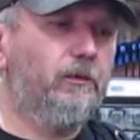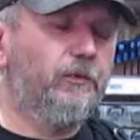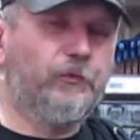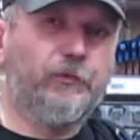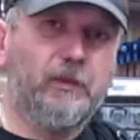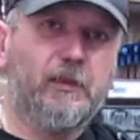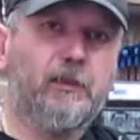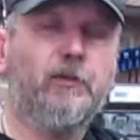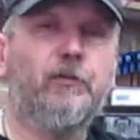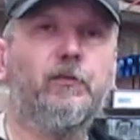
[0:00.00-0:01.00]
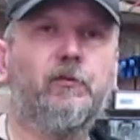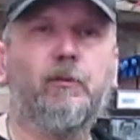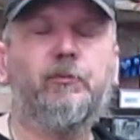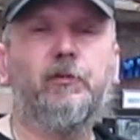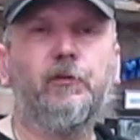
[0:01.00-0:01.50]
There's a link in the
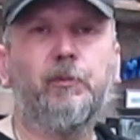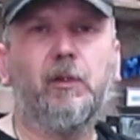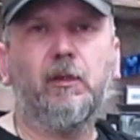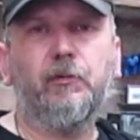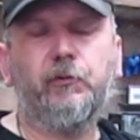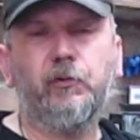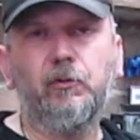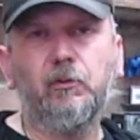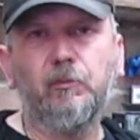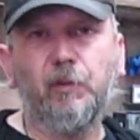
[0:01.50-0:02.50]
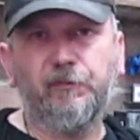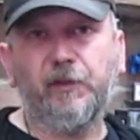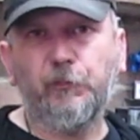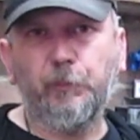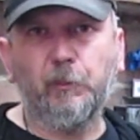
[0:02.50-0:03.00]
description as well to my
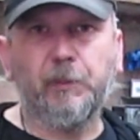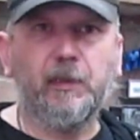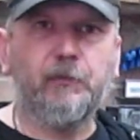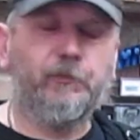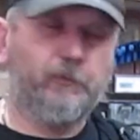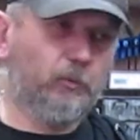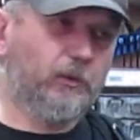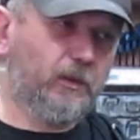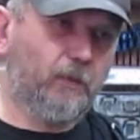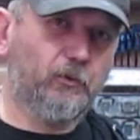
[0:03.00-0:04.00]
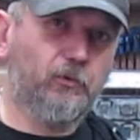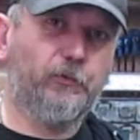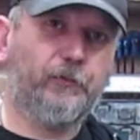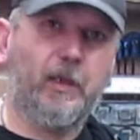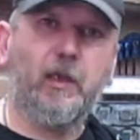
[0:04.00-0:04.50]
Facebook page. If you want to come
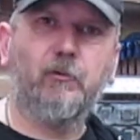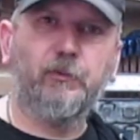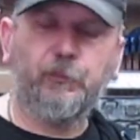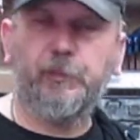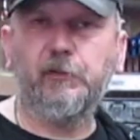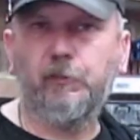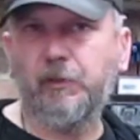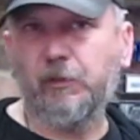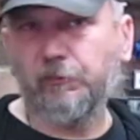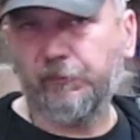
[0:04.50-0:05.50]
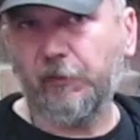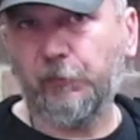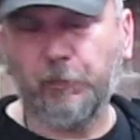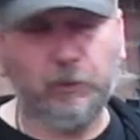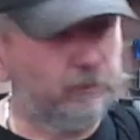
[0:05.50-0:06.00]
across there and speak to me on
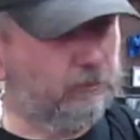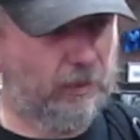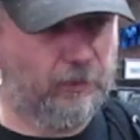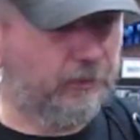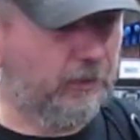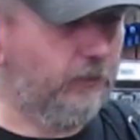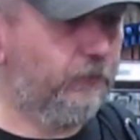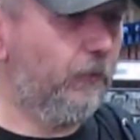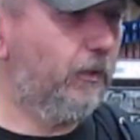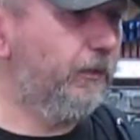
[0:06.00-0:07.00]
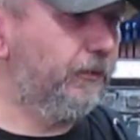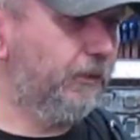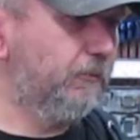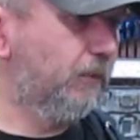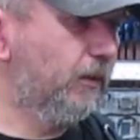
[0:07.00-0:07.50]
Facebook, that's fine, I
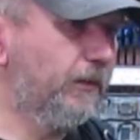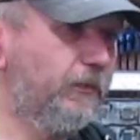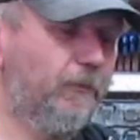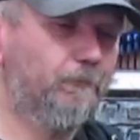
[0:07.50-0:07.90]
don't mind.